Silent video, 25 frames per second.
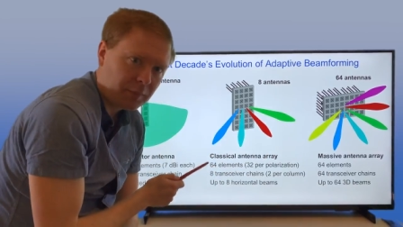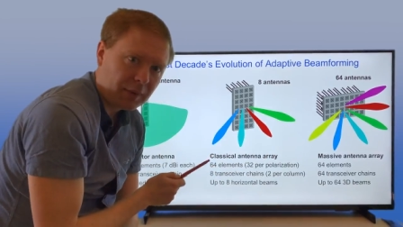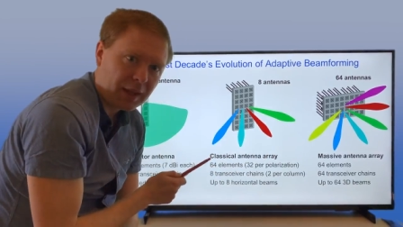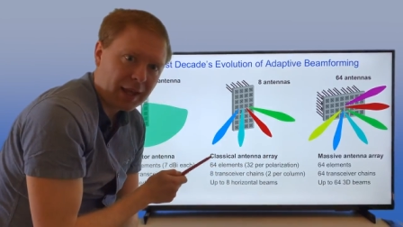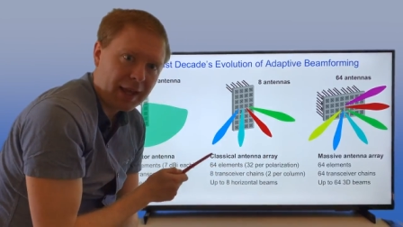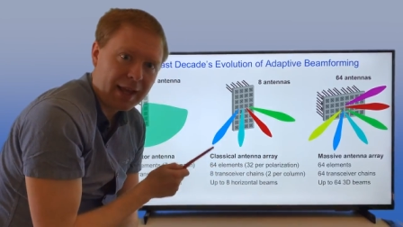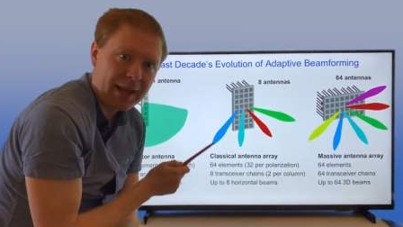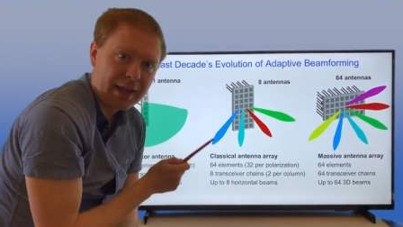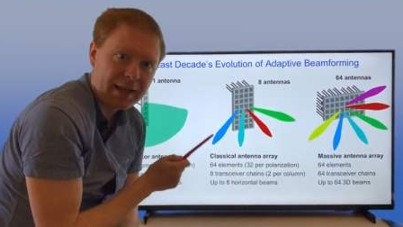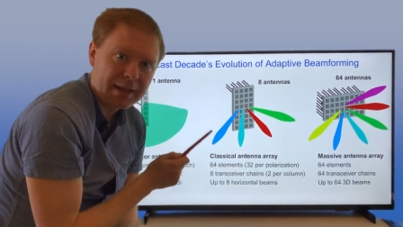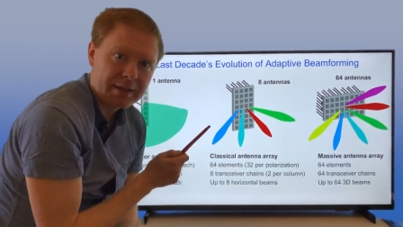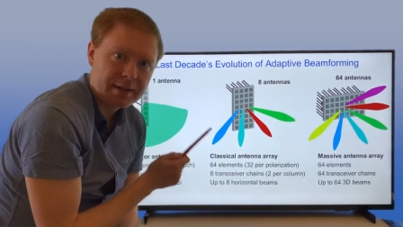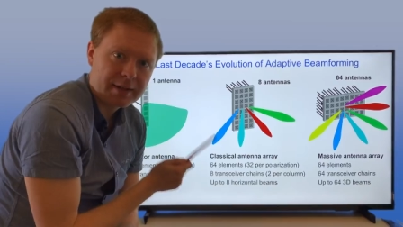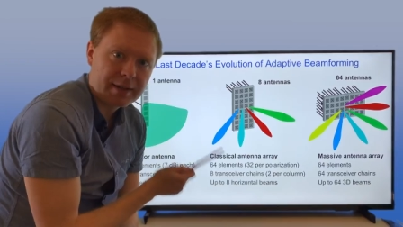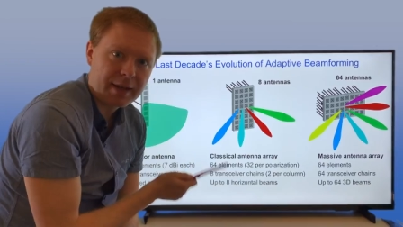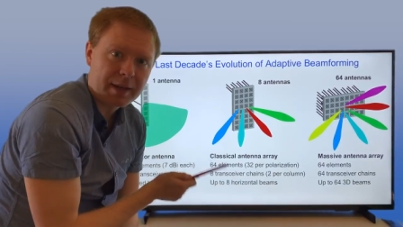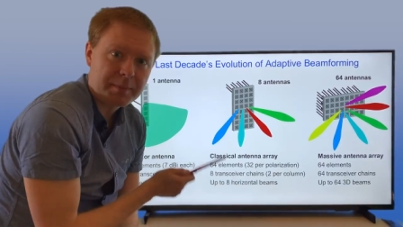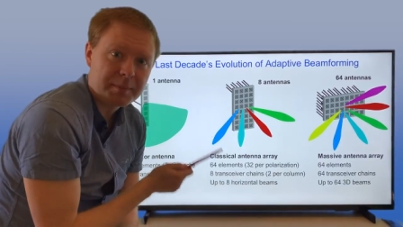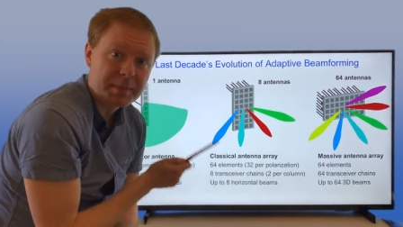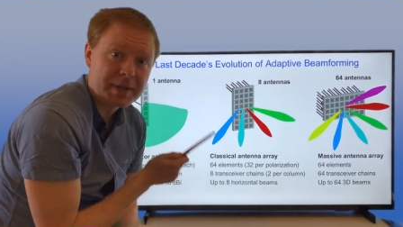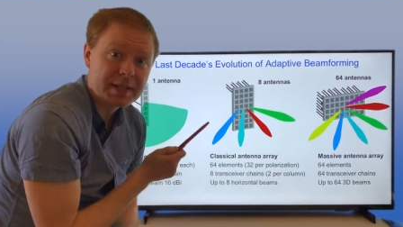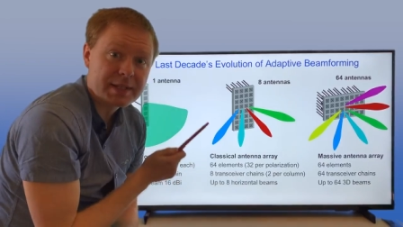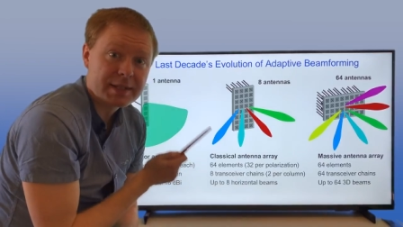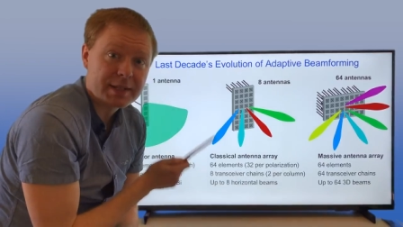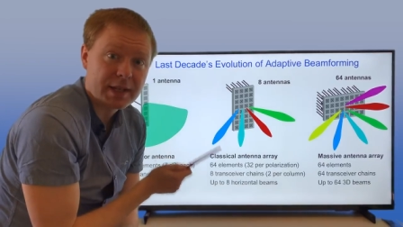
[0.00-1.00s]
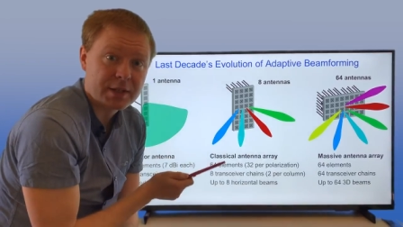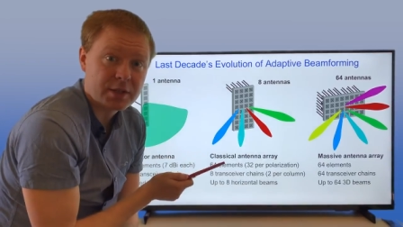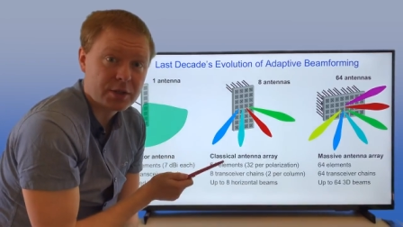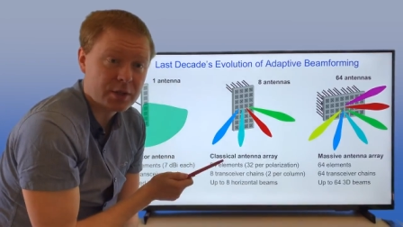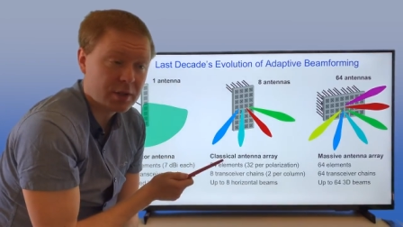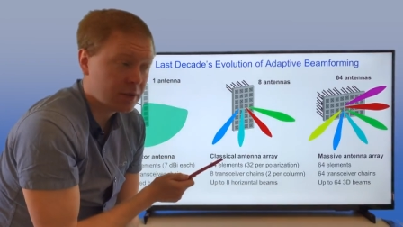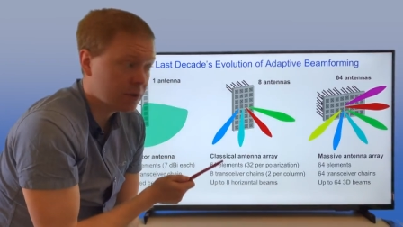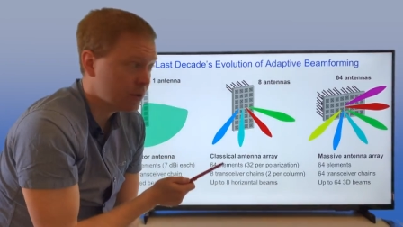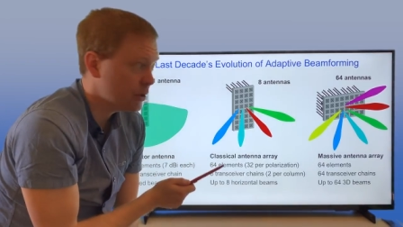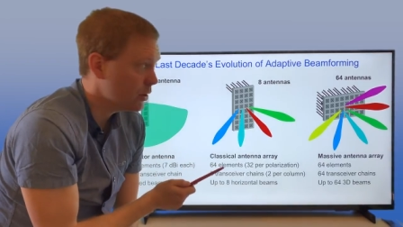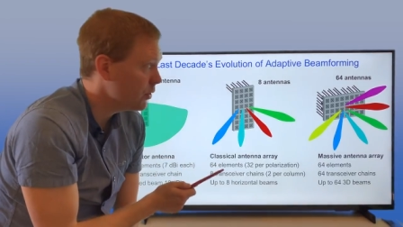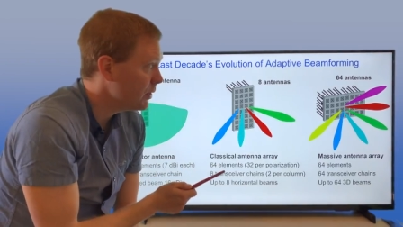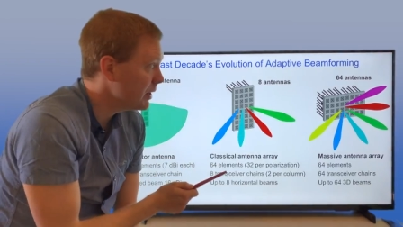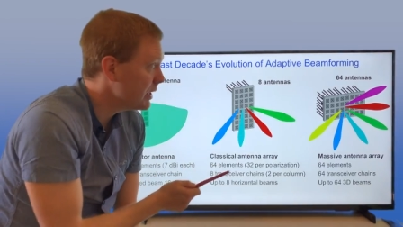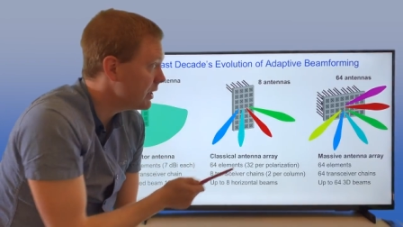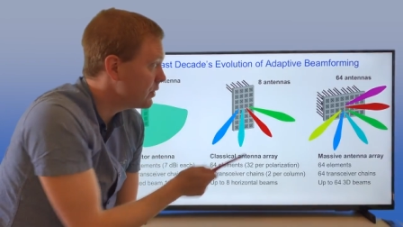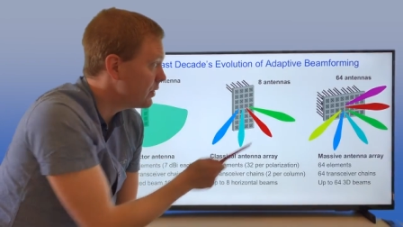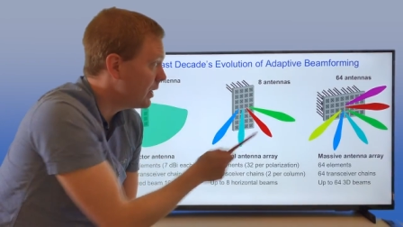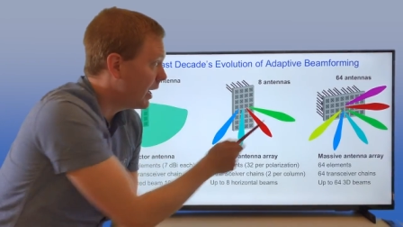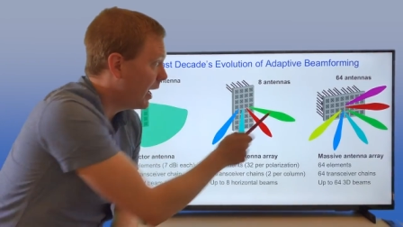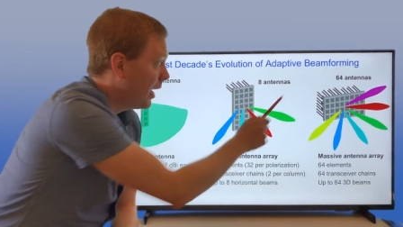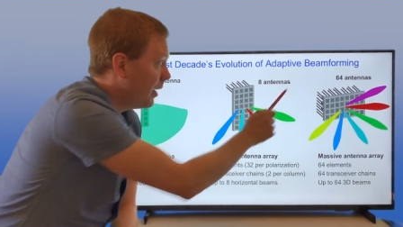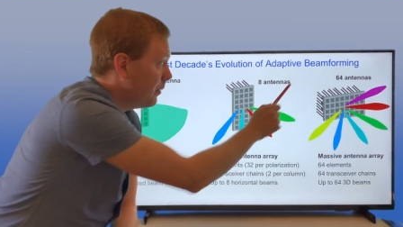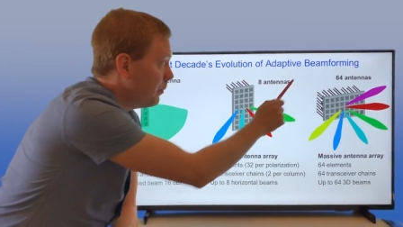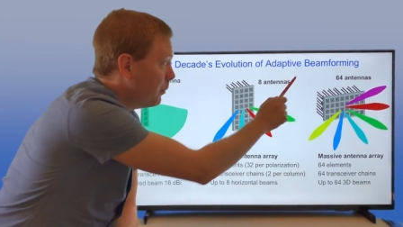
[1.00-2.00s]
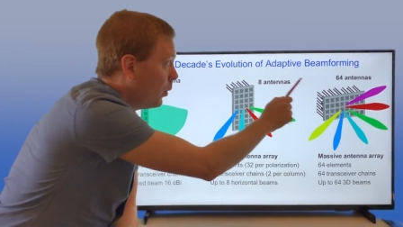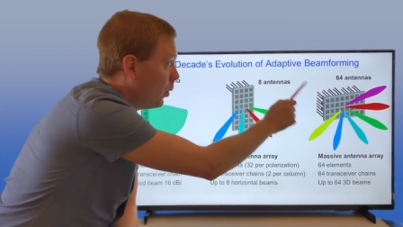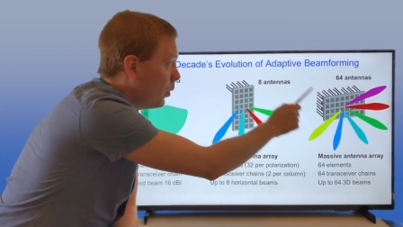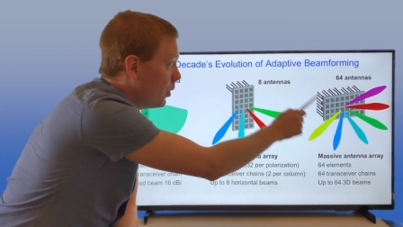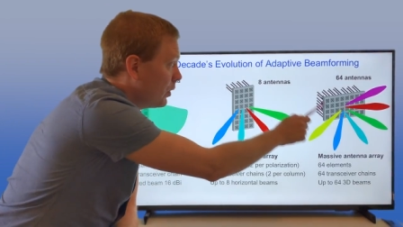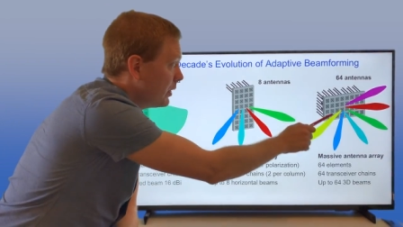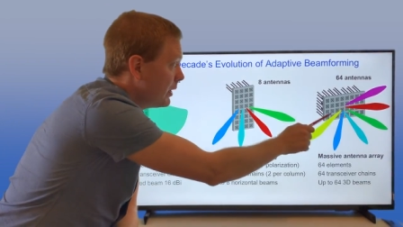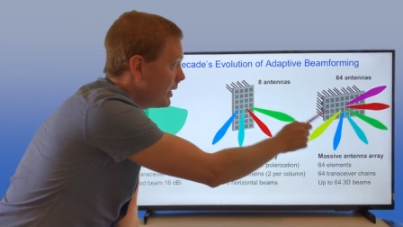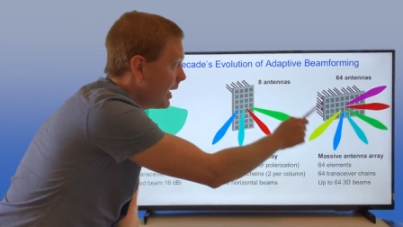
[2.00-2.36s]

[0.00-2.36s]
And that means that you need to have more